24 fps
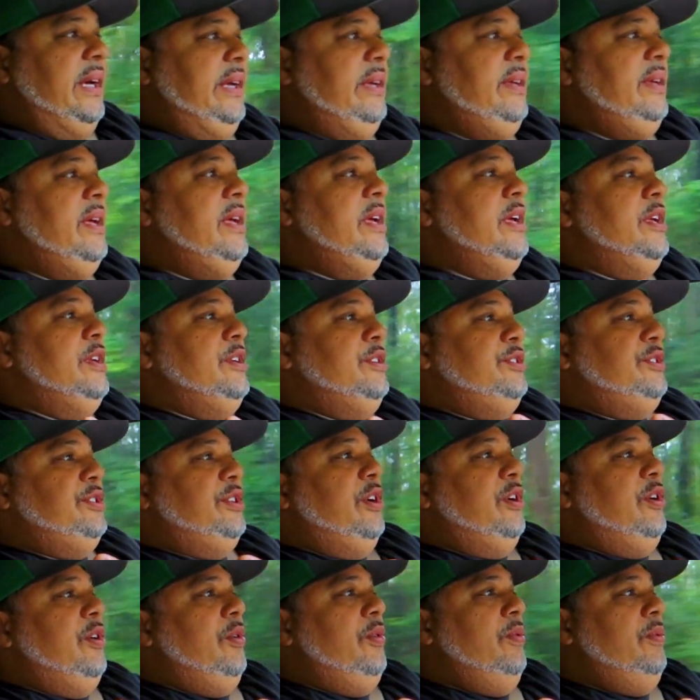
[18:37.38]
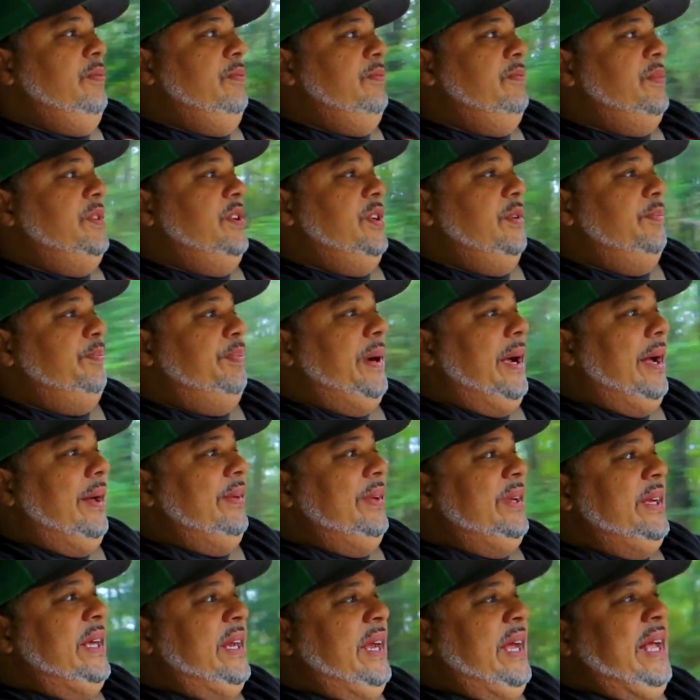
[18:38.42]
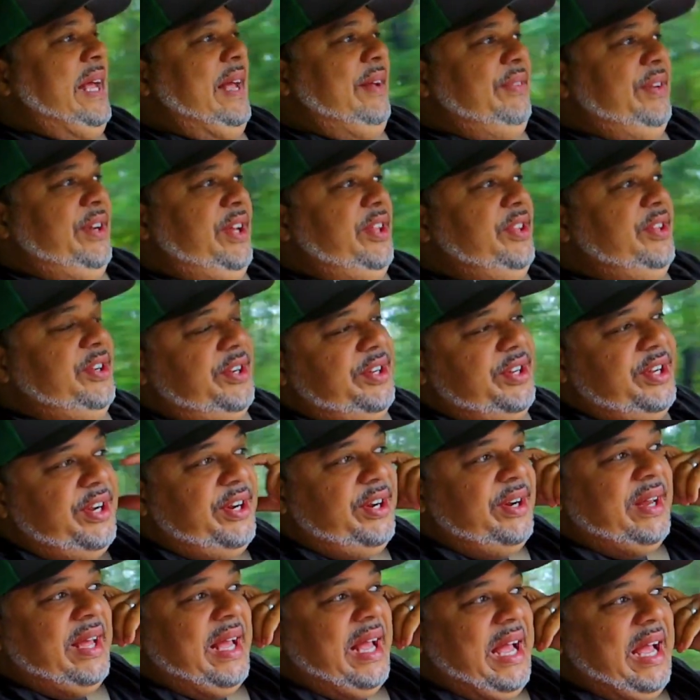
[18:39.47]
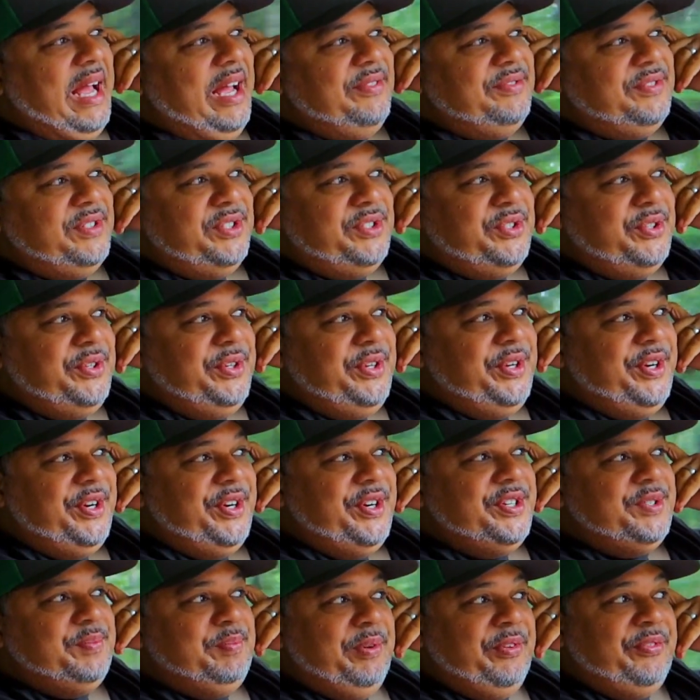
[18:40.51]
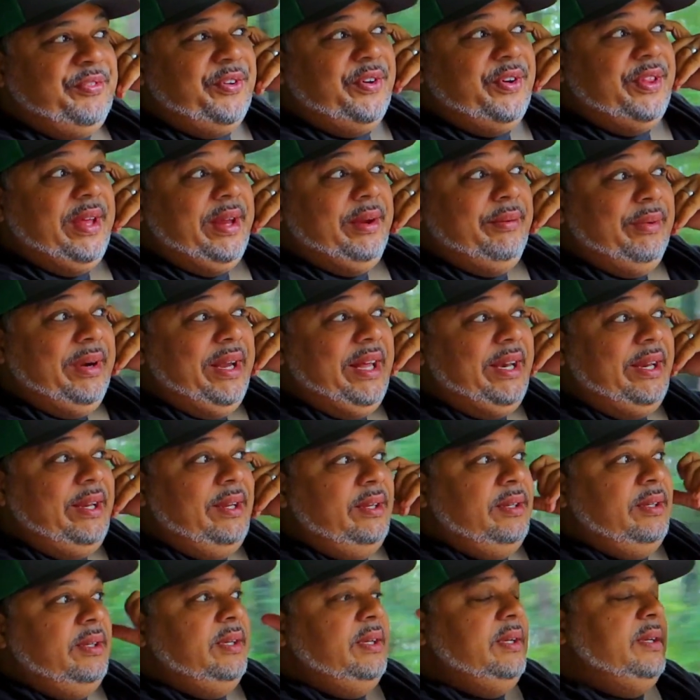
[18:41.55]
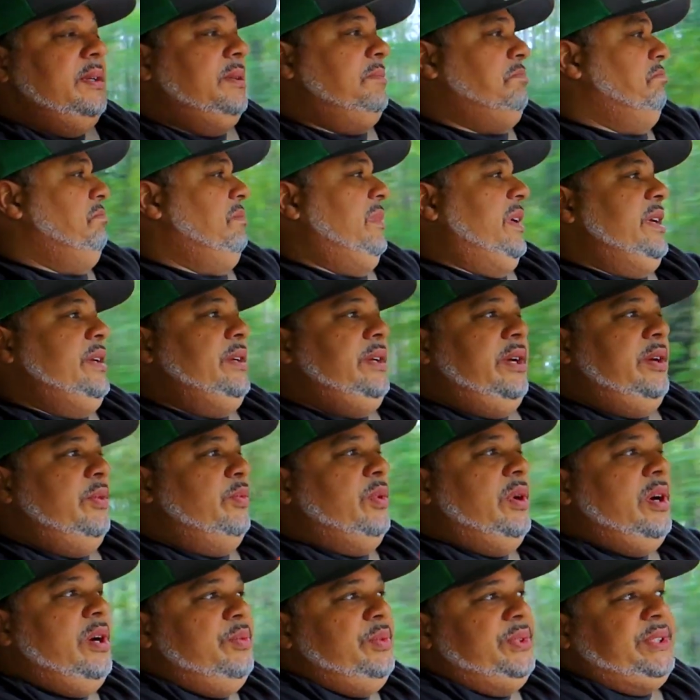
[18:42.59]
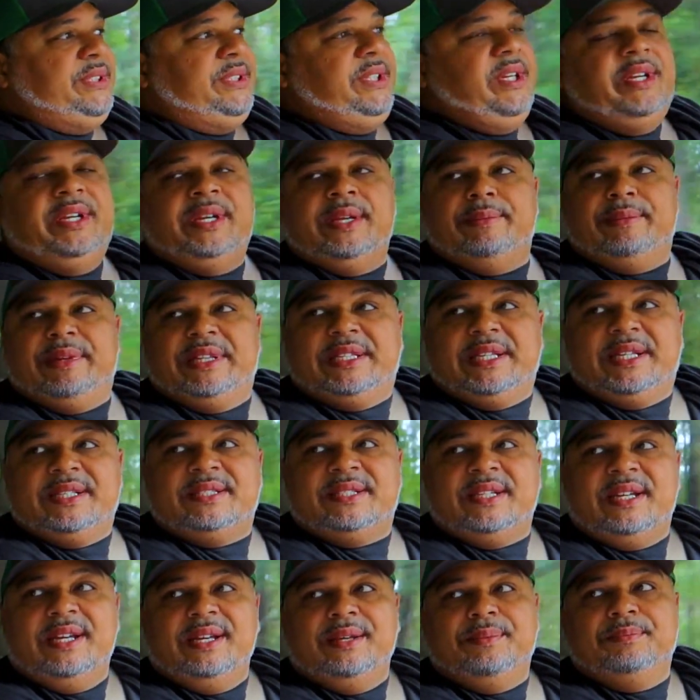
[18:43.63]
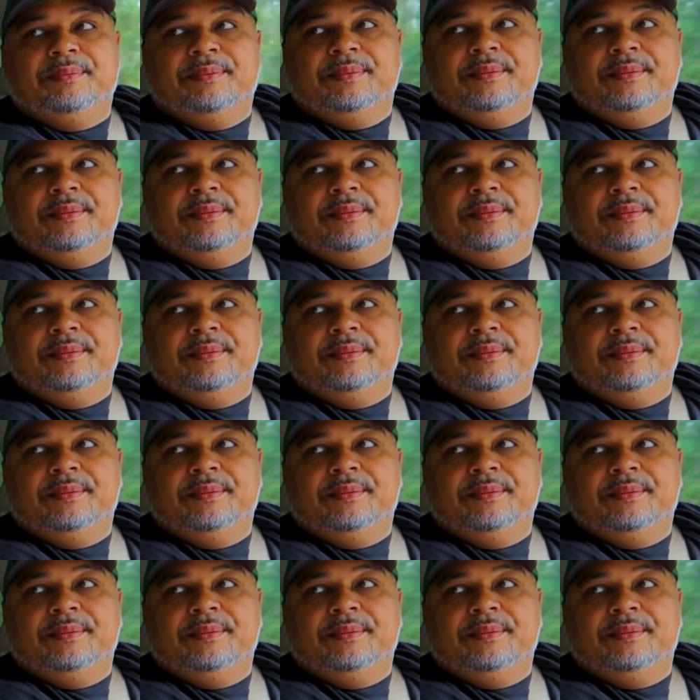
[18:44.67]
Okay. So you're probably going to have another 1.5 to 2 years before they're ready. Ain't nothing wrong with studying him at that time.